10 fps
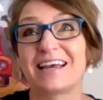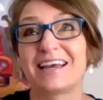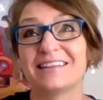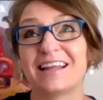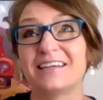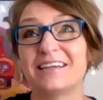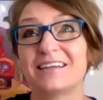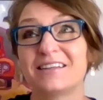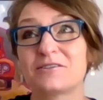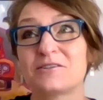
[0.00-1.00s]
and like
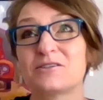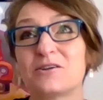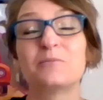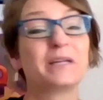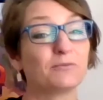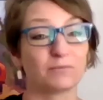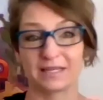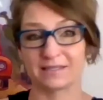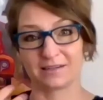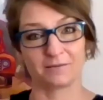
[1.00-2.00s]
there's so many
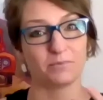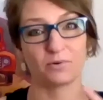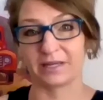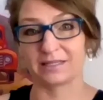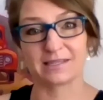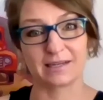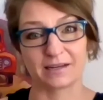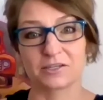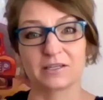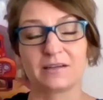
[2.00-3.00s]
resonant points. And
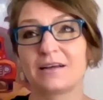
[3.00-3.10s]
actually,